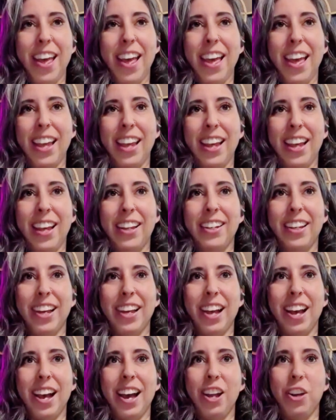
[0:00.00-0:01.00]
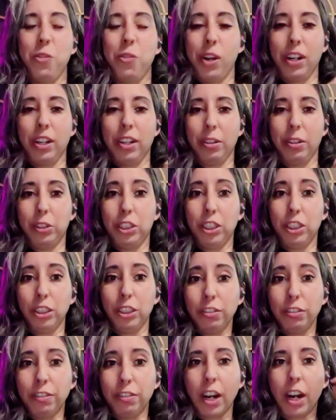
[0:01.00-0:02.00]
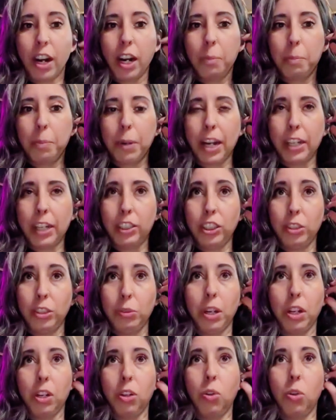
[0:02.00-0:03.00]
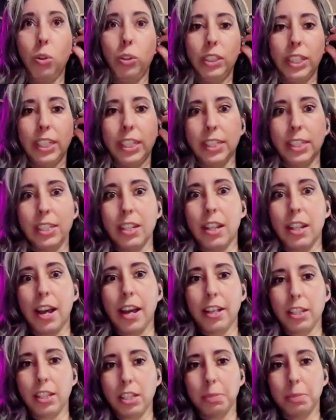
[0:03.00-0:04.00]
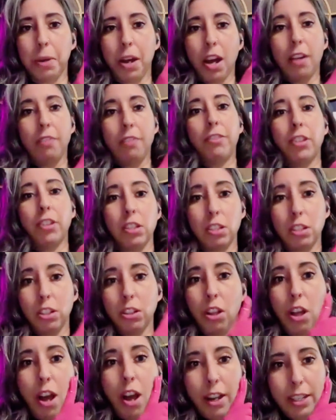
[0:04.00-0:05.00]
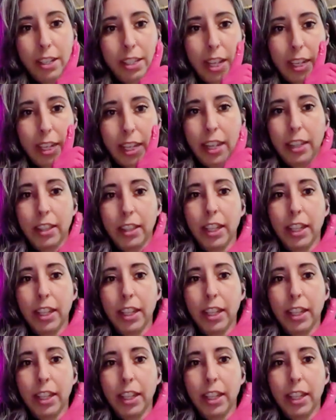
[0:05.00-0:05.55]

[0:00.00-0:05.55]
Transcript: and I don't want to go too far, but I do want to hold into that spot for as long as I can.